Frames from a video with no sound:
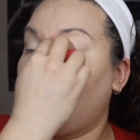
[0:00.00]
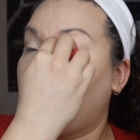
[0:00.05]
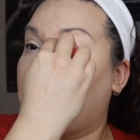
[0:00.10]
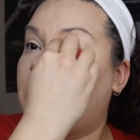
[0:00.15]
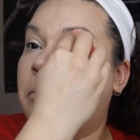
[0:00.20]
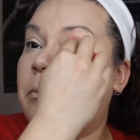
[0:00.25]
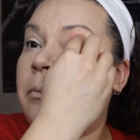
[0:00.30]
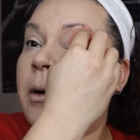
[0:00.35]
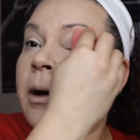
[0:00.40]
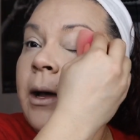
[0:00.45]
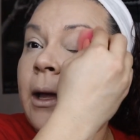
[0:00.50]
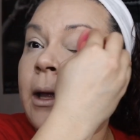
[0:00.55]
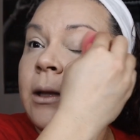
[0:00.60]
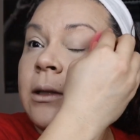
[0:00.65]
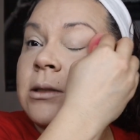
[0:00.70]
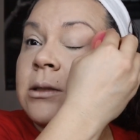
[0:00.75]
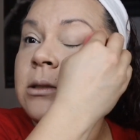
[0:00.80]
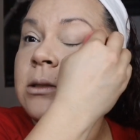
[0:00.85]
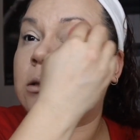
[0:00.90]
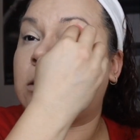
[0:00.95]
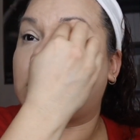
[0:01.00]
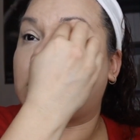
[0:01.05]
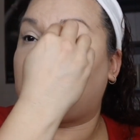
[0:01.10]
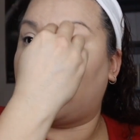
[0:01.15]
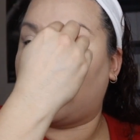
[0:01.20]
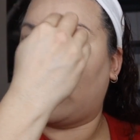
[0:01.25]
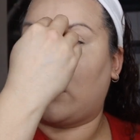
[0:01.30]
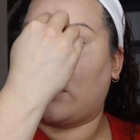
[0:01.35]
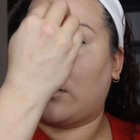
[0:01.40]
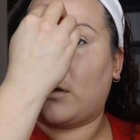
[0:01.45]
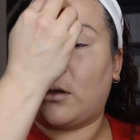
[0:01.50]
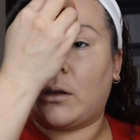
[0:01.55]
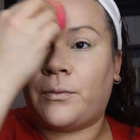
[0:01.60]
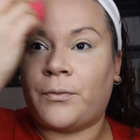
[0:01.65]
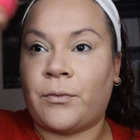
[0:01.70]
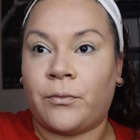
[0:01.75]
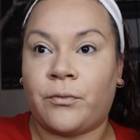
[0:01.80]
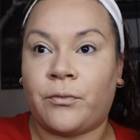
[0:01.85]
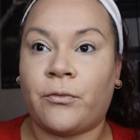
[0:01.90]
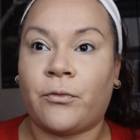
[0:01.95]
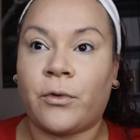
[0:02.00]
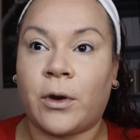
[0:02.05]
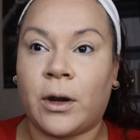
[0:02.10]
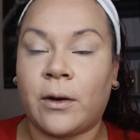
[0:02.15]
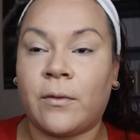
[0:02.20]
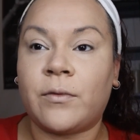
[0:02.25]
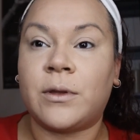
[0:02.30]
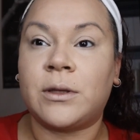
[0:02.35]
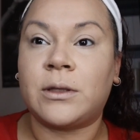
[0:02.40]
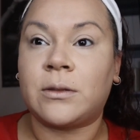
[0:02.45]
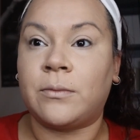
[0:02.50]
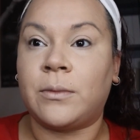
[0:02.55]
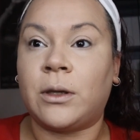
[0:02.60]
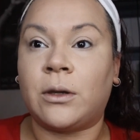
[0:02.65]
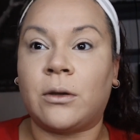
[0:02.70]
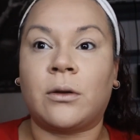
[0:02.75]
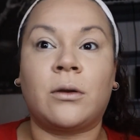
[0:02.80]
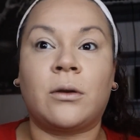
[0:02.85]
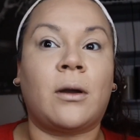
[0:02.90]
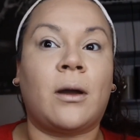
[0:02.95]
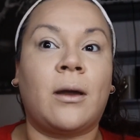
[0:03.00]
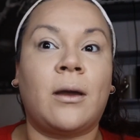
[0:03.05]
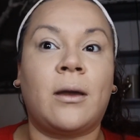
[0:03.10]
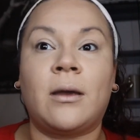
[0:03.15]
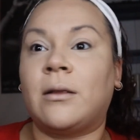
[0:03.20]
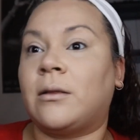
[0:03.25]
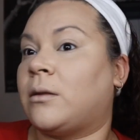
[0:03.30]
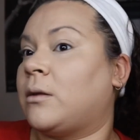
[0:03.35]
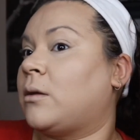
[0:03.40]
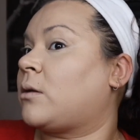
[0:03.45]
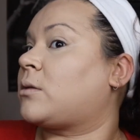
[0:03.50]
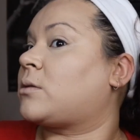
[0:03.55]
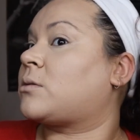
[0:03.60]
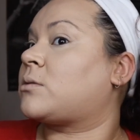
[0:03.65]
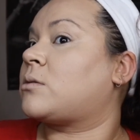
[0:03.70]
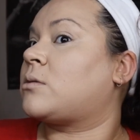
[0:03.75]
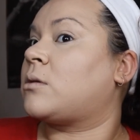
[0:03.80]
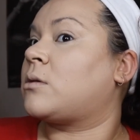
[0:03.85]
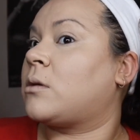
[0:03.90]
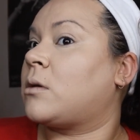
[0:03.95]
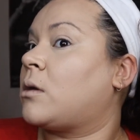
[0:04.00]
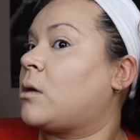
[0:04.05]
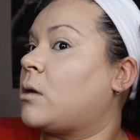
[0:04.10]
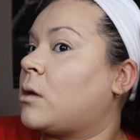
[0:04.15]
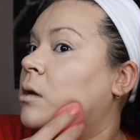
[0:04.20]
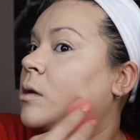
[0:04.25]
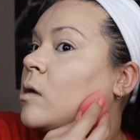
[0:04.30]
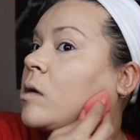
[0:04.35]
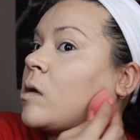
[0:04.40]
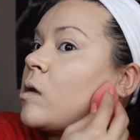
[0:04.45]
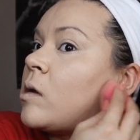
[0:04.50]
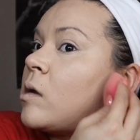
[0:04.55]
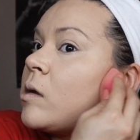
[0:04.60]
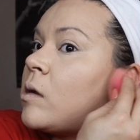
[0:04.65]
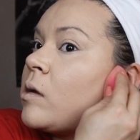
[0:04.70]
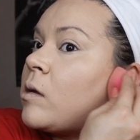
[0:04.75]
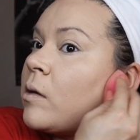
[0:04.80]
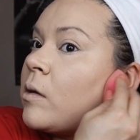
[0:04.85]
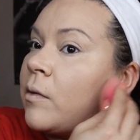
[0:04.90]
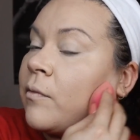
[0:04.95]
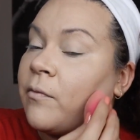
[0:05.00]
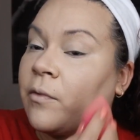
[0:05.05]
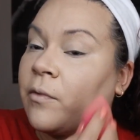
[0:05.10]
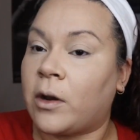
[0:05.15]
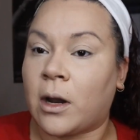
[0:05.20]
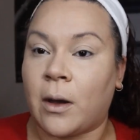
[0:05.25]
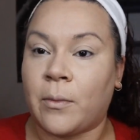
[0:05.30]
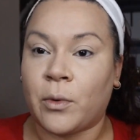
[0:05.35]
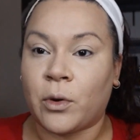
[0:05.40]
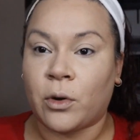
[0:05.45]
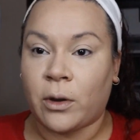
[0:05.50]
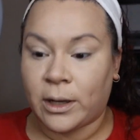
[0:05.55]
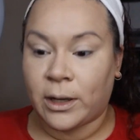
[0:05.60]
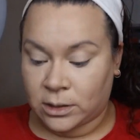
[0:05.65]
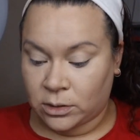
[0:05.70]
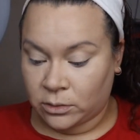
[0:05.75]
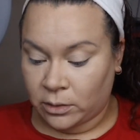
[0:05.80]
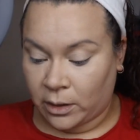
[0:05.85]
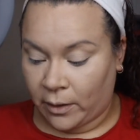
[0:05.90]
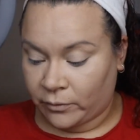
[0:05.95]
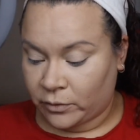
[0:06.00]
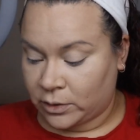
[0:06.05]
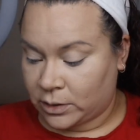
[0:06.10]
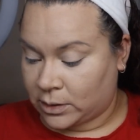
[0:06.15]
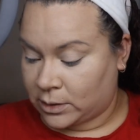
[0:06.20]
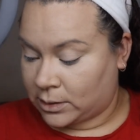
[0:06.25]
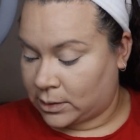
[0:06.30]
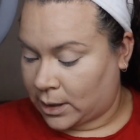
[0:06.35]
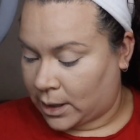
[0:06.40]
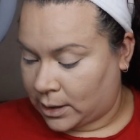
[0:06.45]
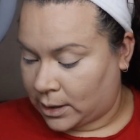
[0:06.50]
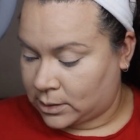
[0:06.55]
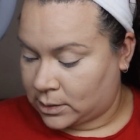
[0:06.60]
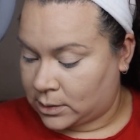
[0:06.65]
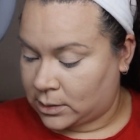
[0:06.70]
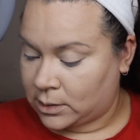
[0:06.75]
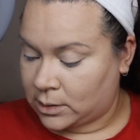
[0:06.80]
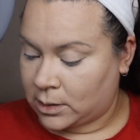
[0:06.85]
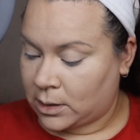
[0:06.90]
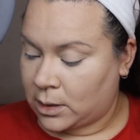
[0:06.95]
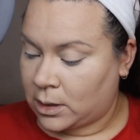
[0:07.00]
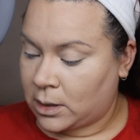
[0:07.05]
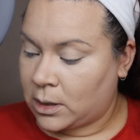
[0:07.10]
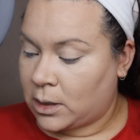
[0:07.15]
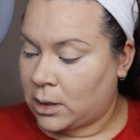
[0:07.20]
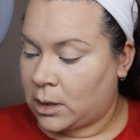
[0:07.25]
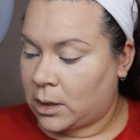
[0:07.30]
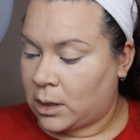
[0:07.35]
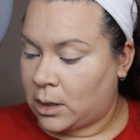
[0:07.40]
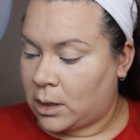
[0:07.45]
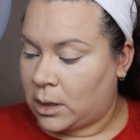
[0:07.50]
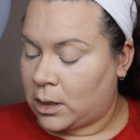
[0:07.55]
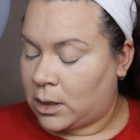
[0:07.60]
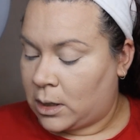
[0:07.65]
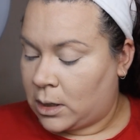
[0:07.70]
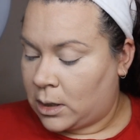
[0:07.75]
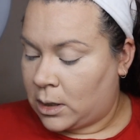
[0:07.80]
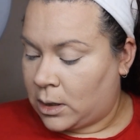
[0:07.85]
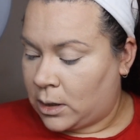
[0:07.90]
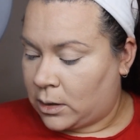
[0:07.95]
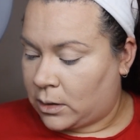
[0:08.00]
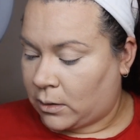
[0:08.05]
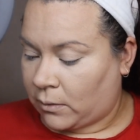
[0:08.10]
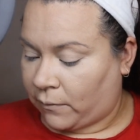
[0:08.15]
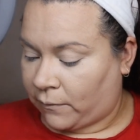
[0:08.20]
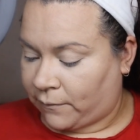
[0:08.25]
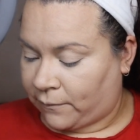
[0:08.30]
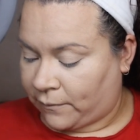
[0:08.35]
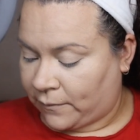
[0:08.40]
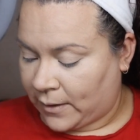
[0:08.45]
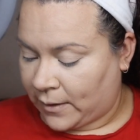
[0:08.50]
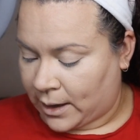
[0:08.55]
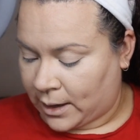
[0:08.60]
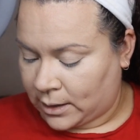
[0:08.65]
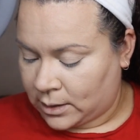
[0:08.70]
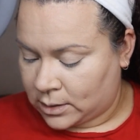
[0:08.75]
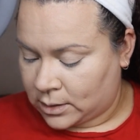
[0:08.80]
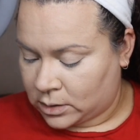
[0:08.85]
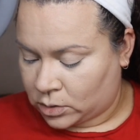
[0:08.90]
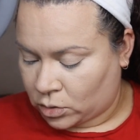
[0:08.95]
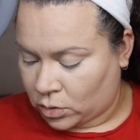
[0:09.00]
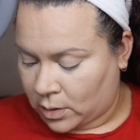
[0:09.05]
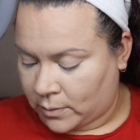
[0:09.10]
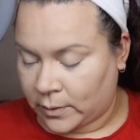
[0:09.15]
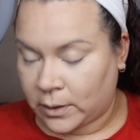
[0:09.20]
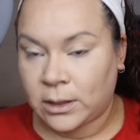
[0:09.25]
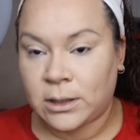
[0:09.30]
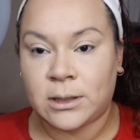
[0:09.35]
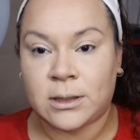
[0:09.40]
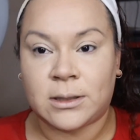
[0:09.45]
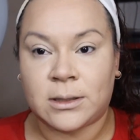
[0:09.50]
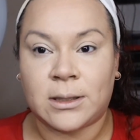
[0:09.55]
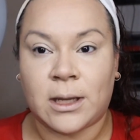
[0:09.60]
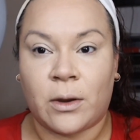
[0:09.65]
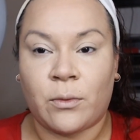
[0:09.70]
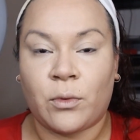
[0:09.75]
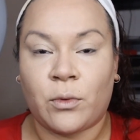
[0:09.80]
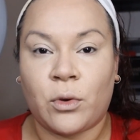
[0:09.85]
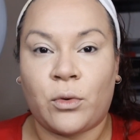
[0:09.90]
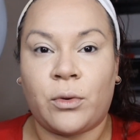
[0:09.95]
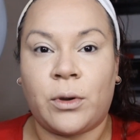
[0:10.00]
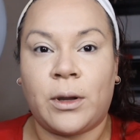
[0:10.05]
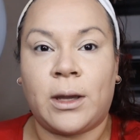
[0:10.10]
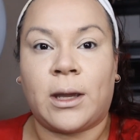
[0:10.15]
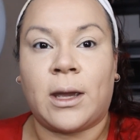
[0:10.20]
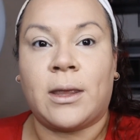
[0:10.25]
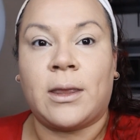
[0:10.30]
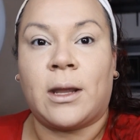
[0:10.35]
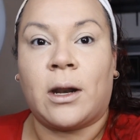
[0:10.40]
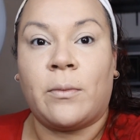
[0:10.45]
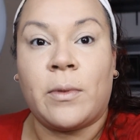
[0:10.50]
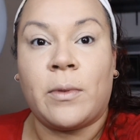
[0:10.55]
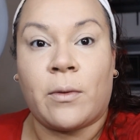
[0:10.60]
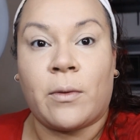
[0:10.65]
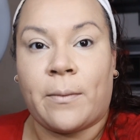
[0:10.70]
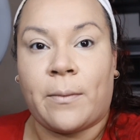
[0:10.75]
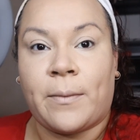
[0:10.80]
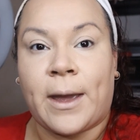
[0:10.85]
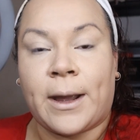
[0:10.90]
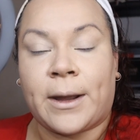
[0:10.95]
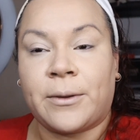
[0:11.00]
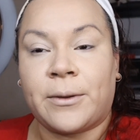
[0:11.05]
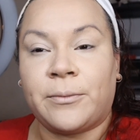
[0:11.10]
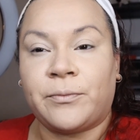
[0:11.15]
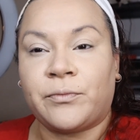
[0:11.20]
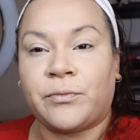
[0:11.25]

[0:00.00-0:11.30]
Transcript: But in front of this mirror, it looks phenomenal. I still have to set the face, so I'm gonna set real quick and then I'll be right back.